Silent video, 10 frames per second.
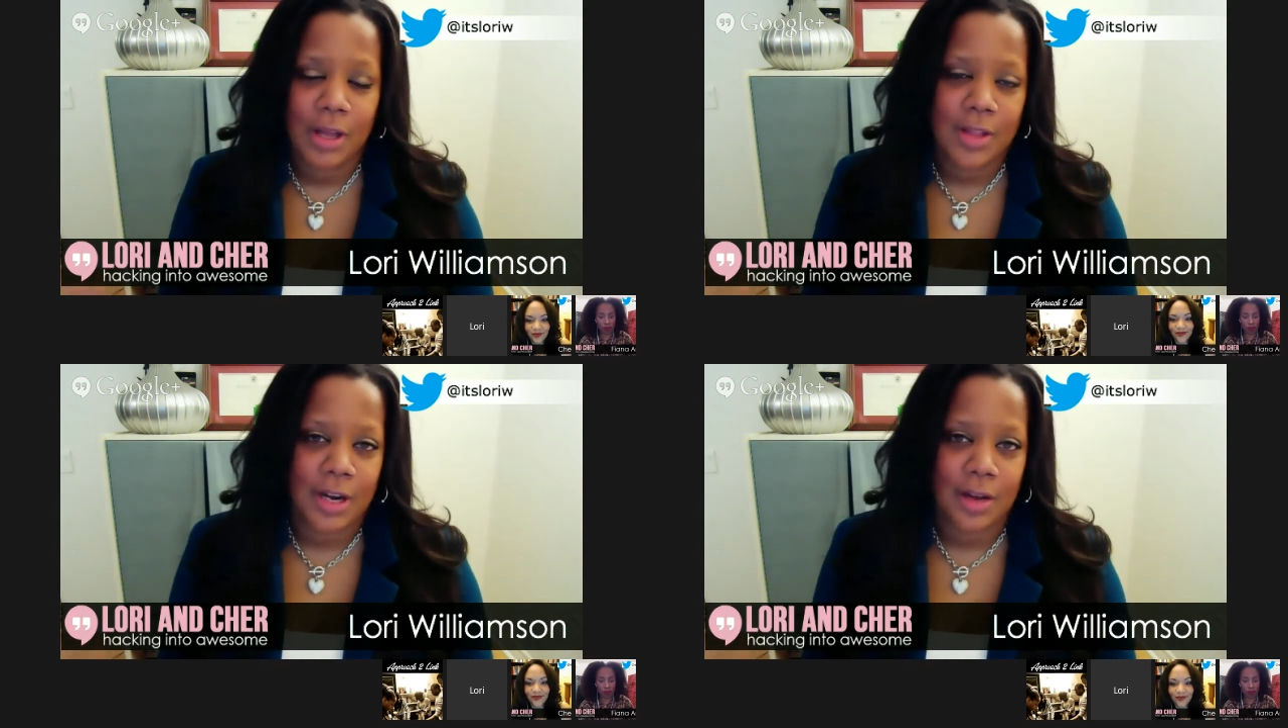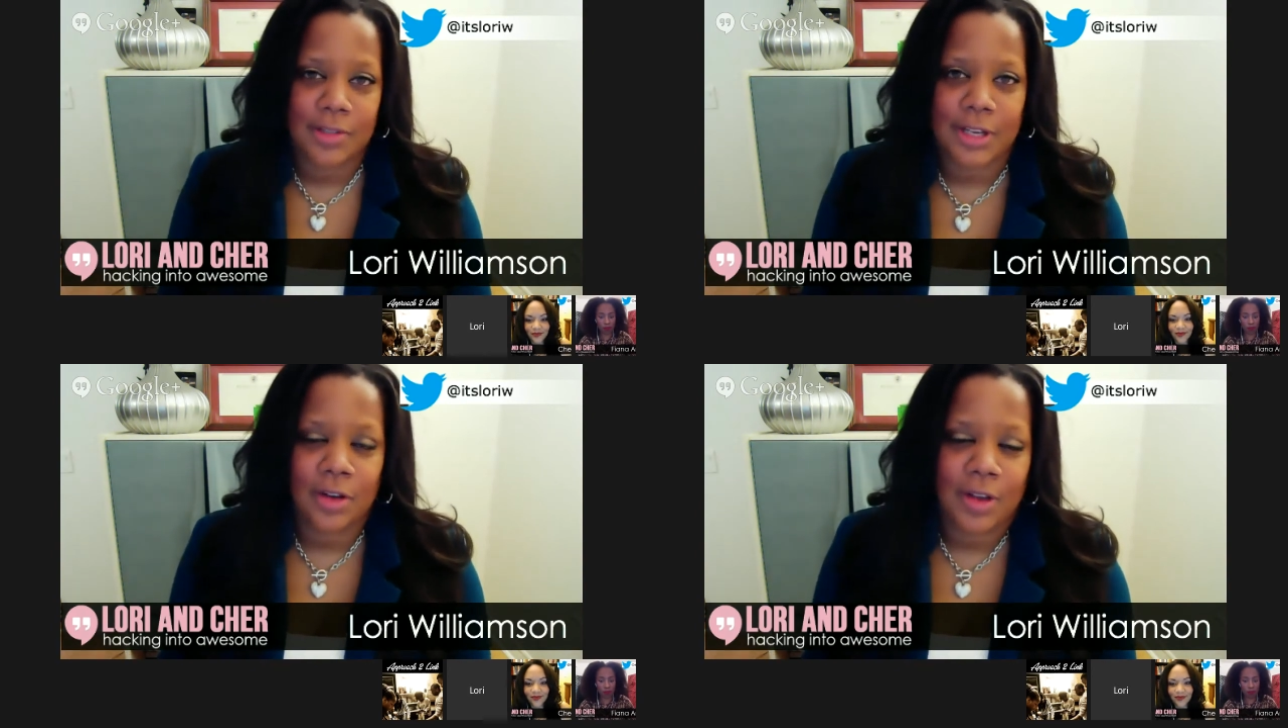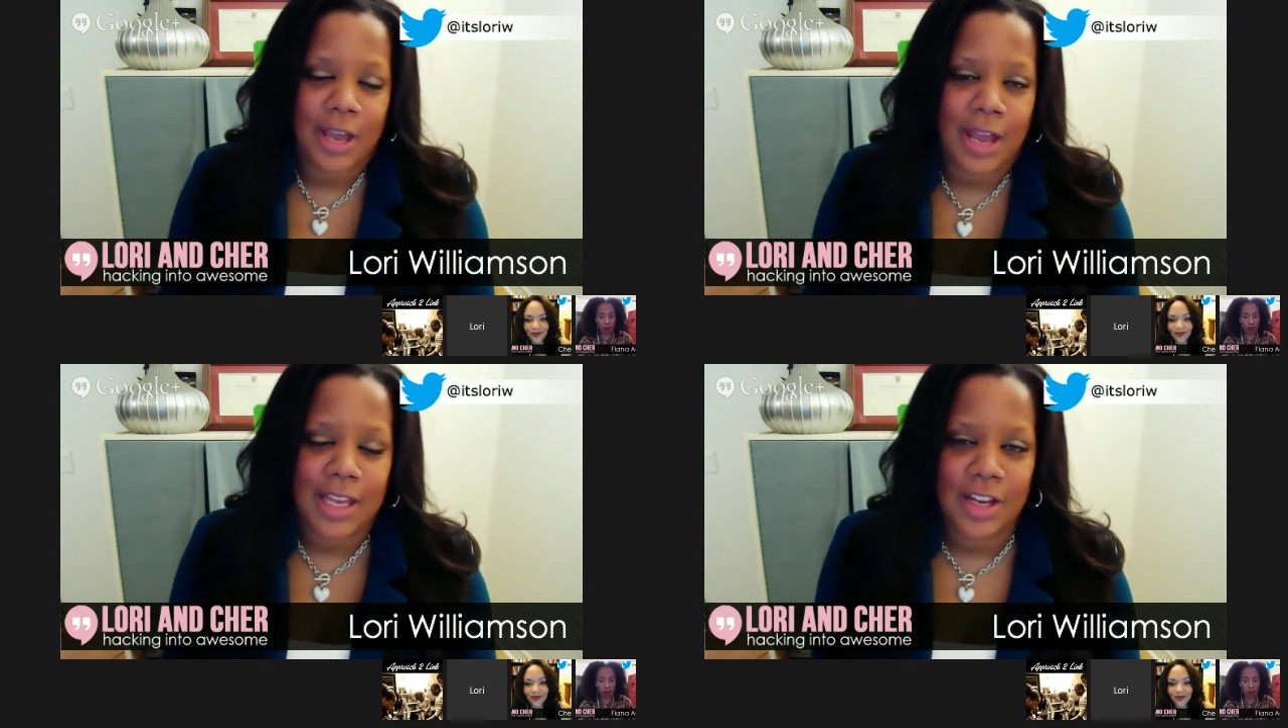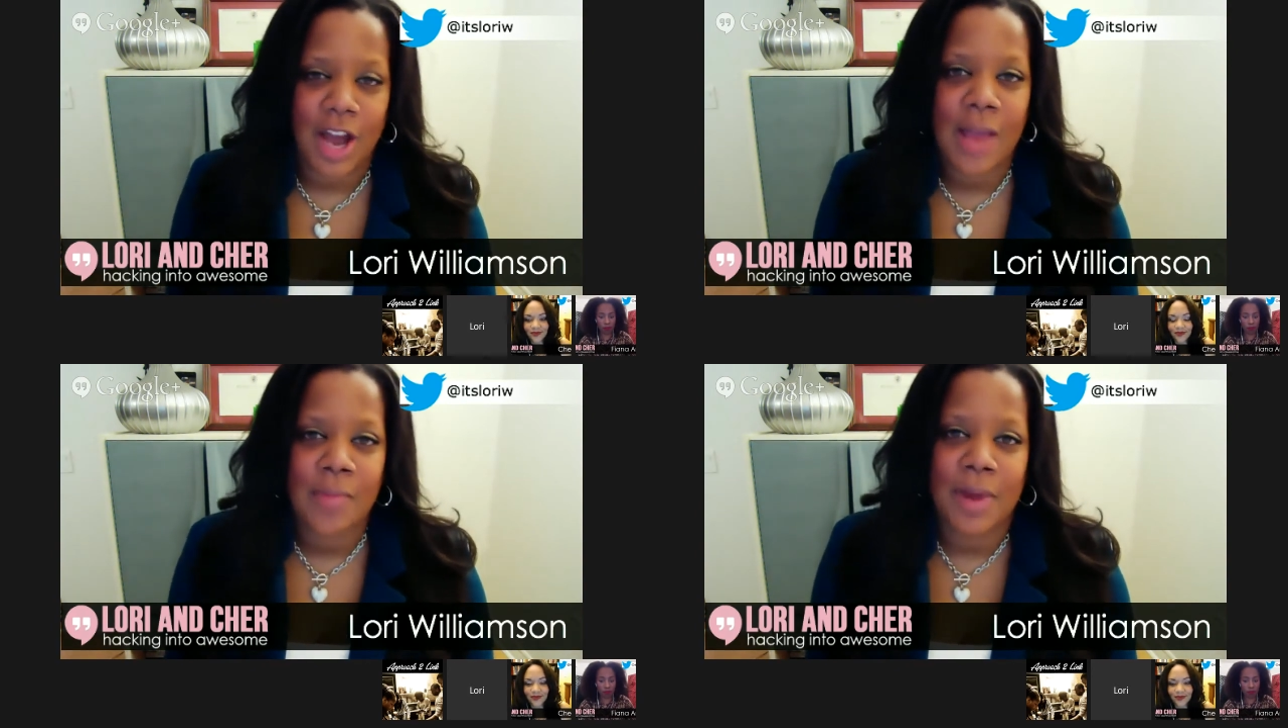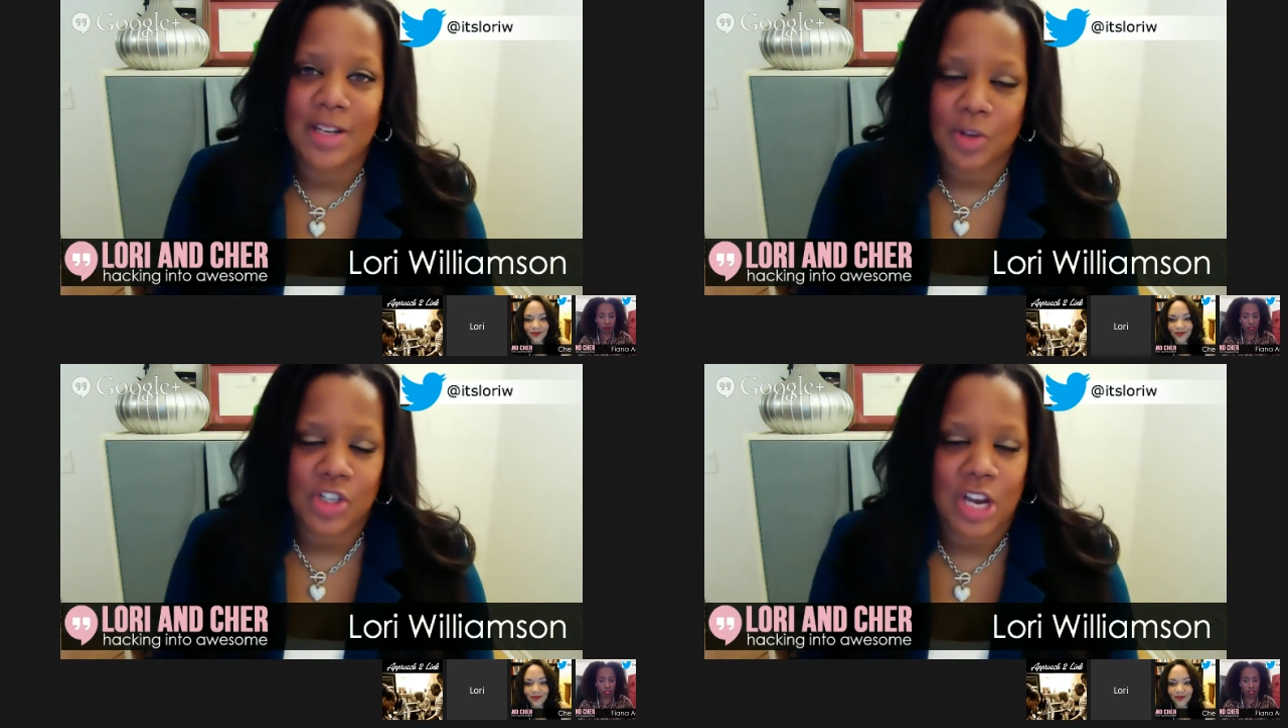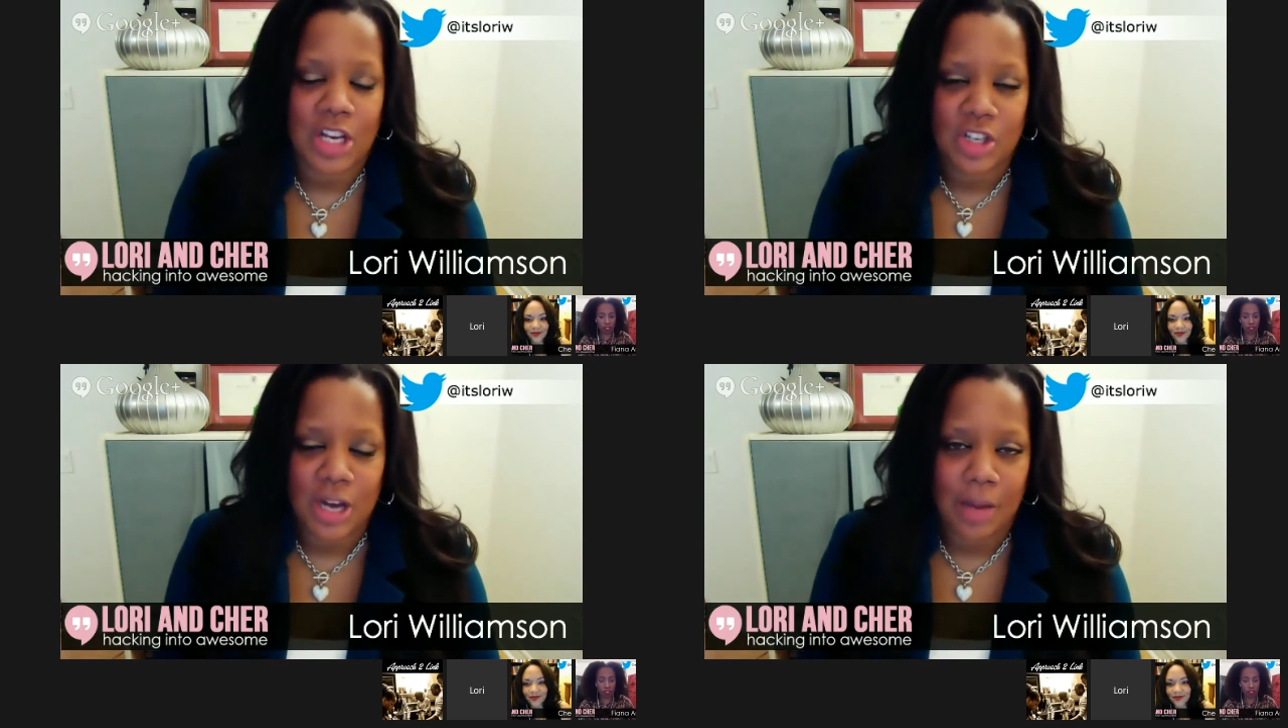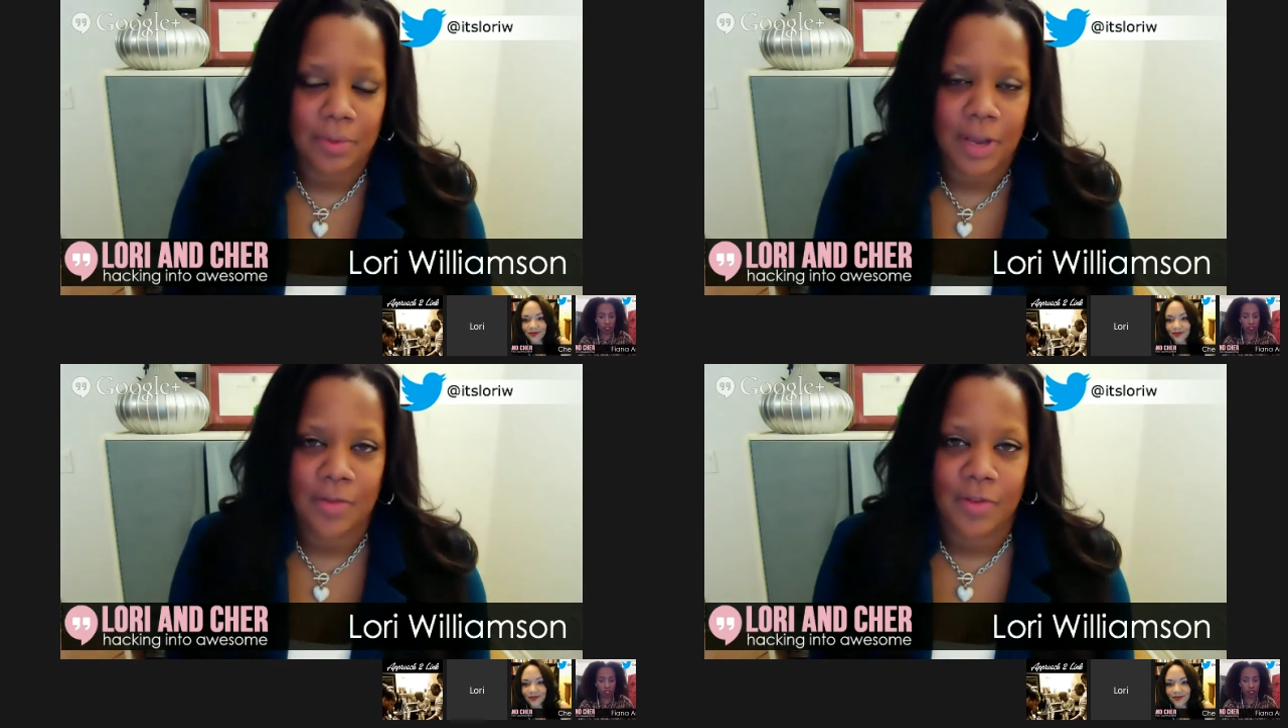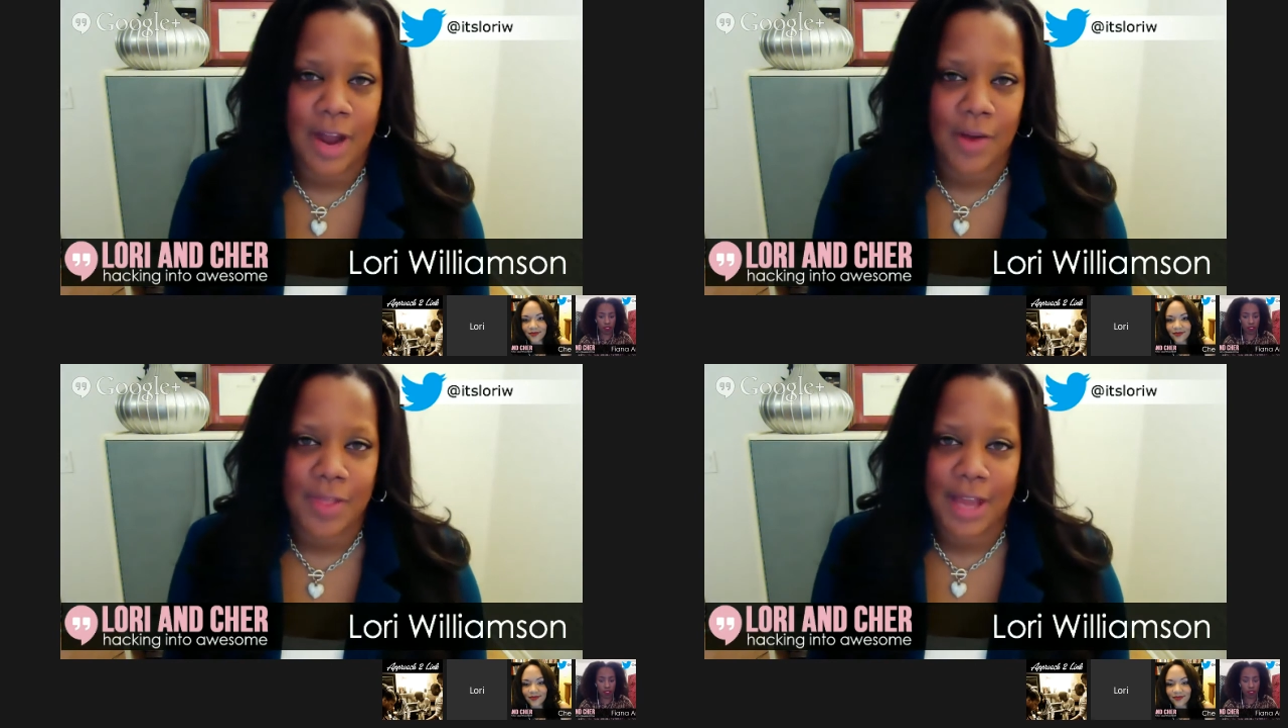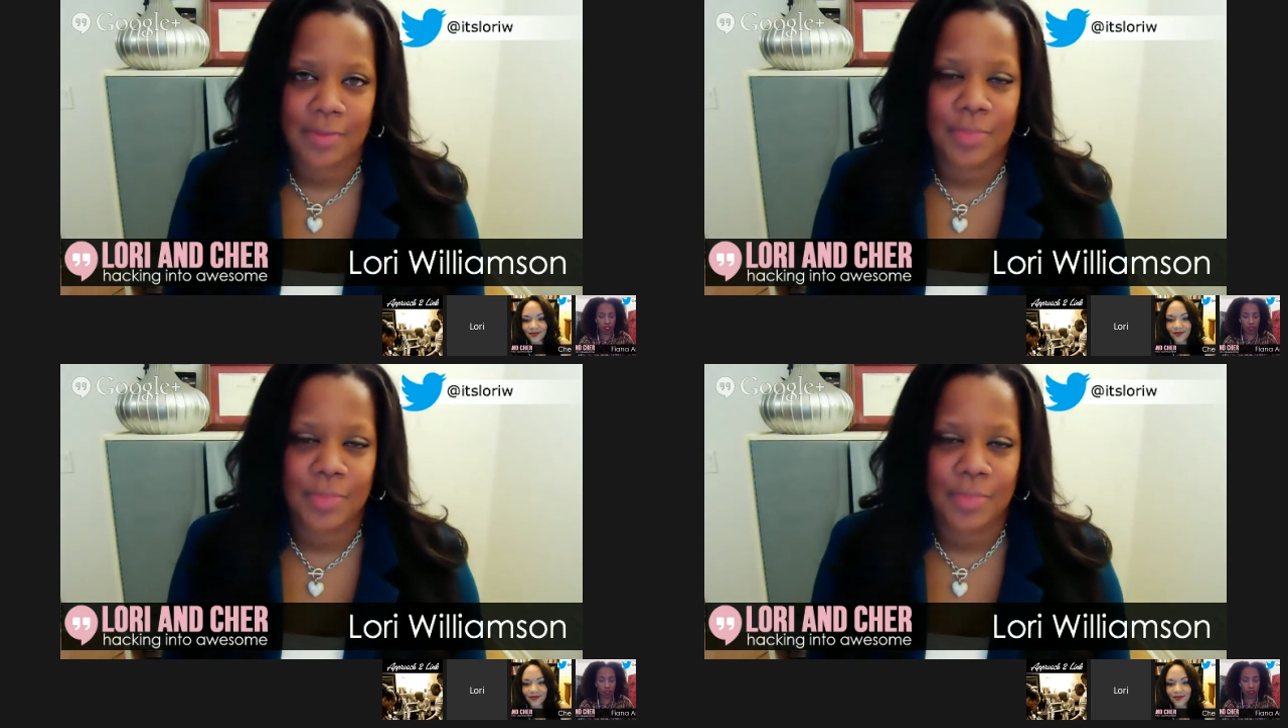that I was like, okay, I might as well change it up every now and then.